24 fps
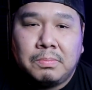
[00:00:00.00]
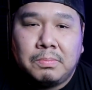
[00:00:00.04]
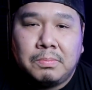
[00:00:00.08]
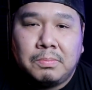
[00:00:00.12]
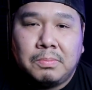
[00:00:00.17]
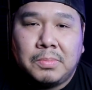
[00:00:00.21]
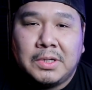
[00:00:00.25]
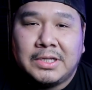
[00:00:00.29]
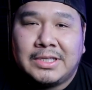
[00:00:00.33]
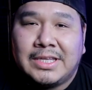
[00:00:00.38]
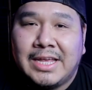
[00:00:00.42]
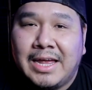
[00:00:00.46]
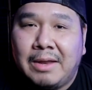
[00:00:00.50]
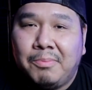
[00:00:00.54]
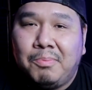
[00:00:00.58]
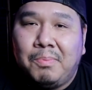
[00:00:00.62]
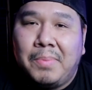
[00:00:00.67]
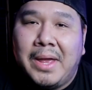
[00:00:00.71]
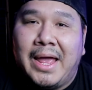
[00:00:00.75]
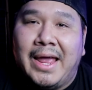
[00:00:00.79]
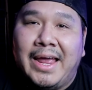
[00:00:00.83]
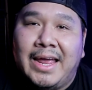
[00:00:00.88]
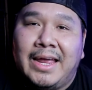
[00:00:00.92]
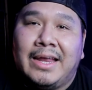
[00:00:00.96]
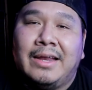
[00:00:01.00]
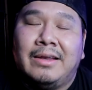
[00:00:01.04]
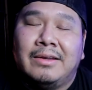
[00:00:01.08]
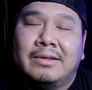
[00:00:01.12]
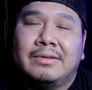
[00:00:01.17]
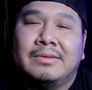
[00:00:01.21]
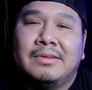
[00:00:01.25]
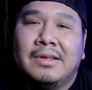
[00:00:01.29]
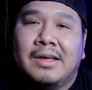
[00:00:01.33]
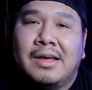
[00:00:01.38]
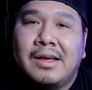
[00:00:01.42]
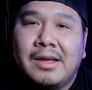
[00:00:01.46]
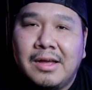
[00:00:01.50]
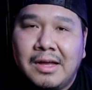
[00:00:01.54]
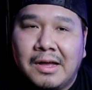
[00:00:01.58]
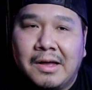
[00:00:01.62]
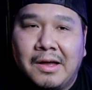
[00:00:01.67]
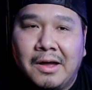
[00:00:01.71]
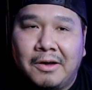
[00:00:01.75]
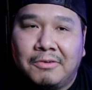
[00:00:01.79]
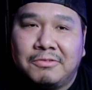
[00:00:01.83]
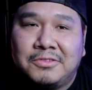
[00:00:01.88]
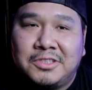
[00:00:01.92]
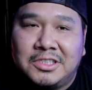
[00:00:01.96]
But that pain
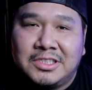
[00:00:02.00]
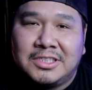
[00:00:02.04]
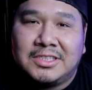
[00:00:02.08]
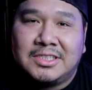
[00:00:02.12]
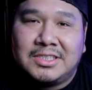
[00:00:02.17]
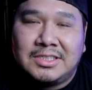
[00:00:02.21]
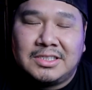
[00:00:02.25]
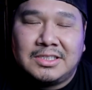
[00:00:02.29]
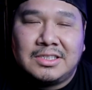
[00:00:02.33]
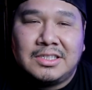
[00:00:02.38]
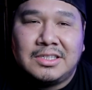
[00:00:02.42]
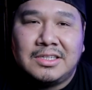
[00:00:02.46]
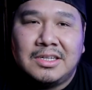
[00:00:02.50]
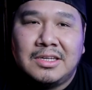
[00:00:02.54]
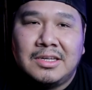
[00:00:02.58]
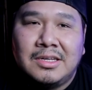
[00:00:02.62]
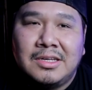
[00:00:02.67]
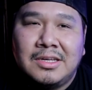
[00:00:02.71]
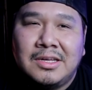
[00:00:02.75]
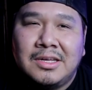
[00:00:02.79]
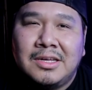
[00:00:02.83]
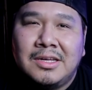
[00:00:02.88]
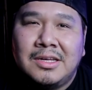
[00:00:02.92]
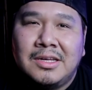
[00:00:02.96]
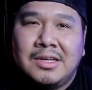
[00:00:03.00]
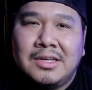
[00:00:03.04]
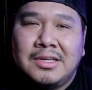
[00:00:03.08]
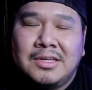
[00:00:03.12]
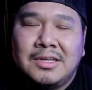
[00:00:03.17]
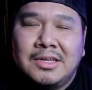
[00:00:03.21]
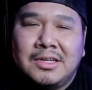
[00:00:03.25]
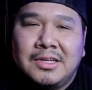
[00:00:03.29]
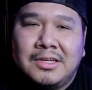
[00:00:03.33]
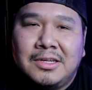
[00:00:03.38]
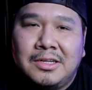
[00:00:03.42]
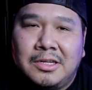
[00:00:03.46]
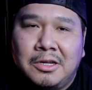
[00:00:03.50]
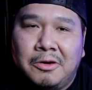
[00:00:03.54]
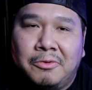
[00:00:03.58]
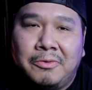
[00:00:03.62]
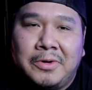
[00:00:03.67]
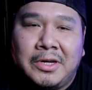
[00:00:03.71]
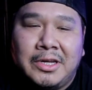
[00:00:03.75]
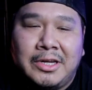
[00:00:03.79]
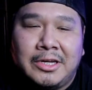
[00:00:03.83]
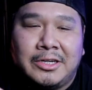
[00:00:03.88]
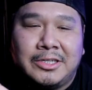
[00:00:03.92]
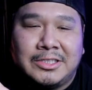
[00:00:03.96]
of just
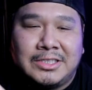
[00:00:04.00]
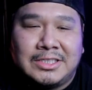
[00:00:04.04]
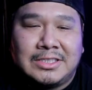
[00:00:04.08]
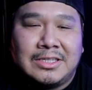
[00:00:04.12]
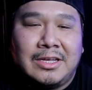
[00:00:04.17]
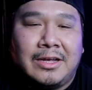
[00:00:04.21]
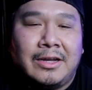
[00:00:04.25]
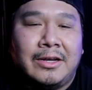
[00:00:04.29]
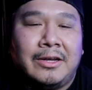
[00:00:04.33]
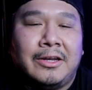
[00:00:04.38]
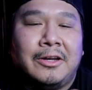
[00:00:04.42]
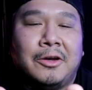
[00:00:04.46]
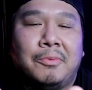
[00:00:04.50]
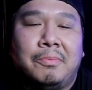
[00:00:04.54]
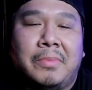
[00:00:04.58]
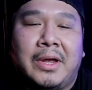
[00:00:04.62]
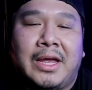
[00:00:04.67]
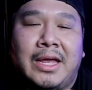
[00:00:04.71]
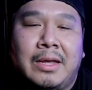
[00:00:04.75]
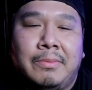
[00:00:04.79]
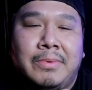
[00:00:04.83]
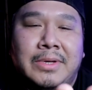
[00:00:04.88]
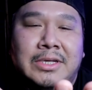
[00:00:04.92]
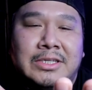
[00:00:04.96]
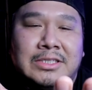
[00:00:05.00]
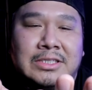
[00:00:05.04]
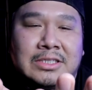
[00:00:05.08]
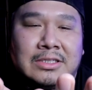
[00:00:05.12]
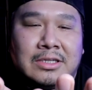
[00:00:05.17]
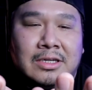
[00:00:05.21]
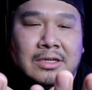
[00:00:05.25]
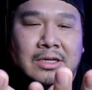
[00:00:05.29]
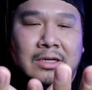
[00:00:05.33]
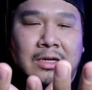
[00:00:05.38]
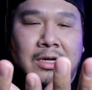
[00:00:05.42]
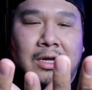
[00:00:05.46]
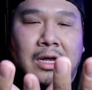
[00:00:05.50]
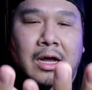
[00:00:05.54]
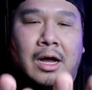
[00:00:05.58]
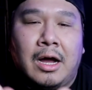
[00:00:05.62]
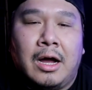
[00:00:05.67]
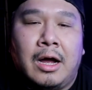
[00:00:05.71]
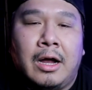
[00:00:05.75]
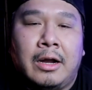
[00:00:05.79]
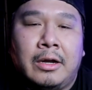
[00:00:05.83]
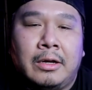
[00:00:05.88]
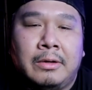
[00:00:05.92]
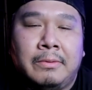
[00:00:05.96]
knowing your son, your baby's
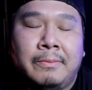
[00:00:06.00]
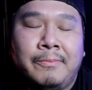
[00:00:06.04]
gone.